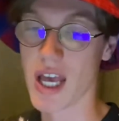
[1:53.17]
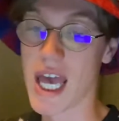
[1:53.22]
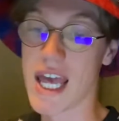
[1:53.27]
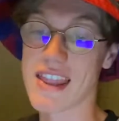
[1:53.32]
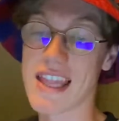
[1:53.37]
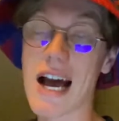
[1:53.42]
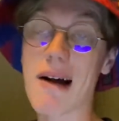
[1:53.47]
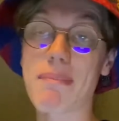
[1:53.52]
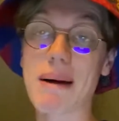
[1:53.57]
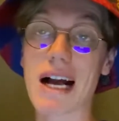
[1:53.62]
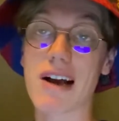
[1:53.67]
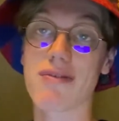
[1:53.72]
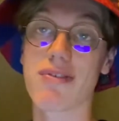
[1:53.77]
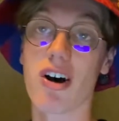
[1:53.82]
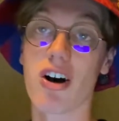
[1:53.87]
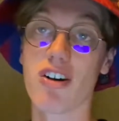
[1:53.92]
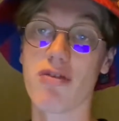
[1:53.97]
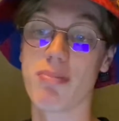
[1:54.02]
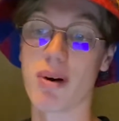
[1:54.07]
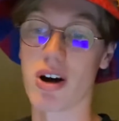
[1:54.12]
That back
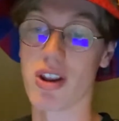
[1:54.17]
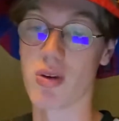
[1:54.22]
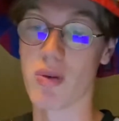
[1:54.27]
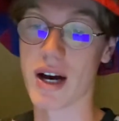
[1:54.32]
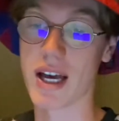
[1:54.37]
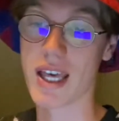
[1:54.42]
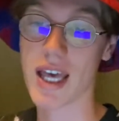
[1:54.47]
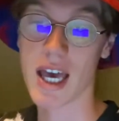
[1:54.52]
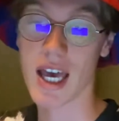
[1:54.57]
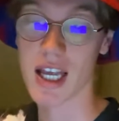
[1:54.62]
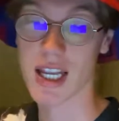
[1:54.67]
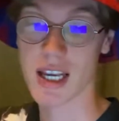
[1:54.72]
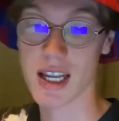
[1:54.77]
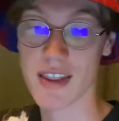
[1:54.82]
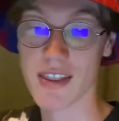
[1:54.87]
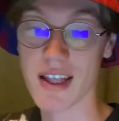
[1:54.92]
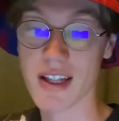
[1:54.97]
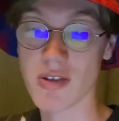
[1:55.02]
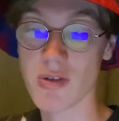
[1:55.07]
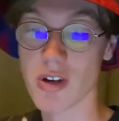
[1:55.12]
five, by the way,
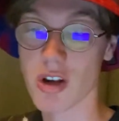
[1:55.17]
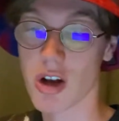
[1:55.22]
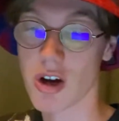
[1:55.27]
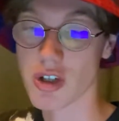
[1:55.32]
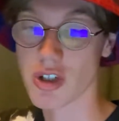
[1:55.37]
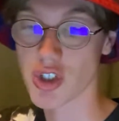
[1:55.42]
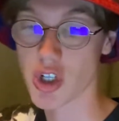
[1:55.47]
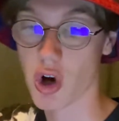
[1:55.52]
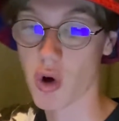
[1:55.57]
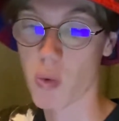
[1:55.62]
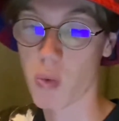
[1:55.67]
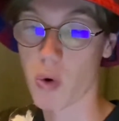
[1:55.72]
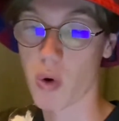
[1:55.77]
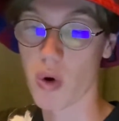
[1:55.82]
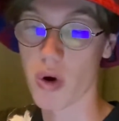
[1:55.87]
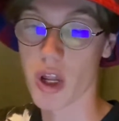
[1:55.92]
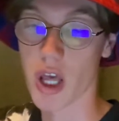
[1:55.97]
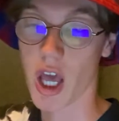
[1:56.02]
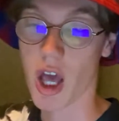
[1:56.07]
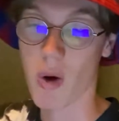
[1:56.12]
Nathaniel Clyne, Joel Ward,
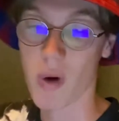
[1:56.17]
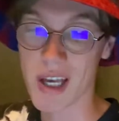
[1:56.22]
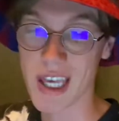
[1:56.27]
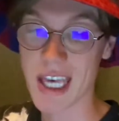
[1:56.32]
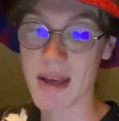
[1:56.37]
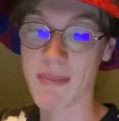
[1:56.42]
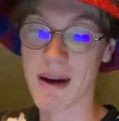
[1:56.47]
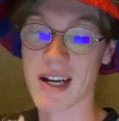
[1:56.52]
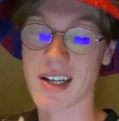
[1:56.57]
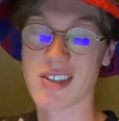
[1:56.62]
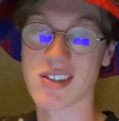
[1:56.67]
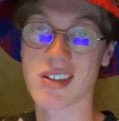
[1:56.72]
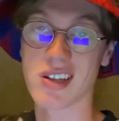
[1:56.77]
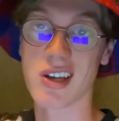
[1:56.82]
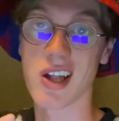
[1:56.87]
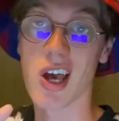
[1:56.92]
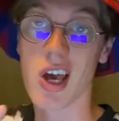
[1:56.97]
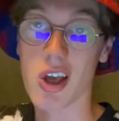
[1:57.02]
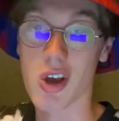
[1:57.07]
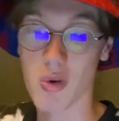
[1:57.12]
Joaquin Anderson,
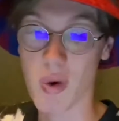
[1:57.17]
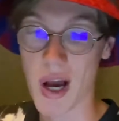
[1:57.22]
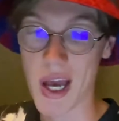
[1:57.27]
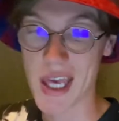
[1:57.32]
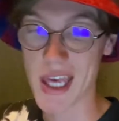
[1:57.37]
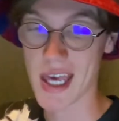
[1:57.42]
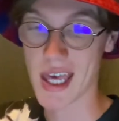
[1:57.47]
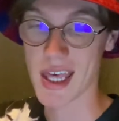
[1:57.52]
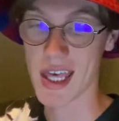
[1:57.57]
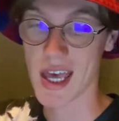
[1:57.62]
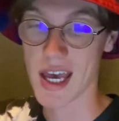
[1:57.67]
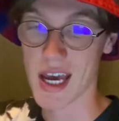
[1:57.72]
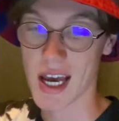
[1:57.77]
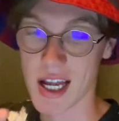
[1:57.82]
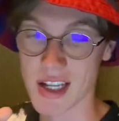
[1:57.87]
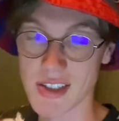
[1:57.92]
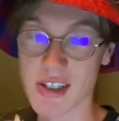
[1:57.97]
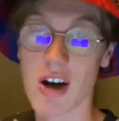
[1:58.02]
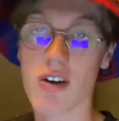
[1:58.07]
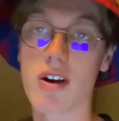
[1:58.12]
Guehi and
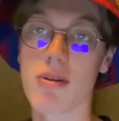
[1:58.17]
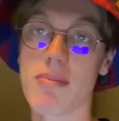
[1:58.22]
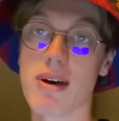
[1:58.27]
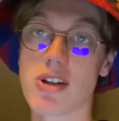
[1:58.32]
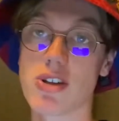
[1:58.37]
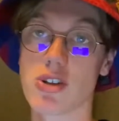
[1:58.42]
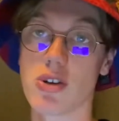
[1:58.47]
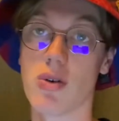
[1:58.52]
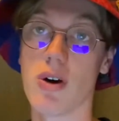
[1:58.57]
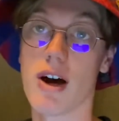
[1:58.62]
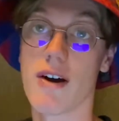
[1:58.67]
Tyreek Mitchell.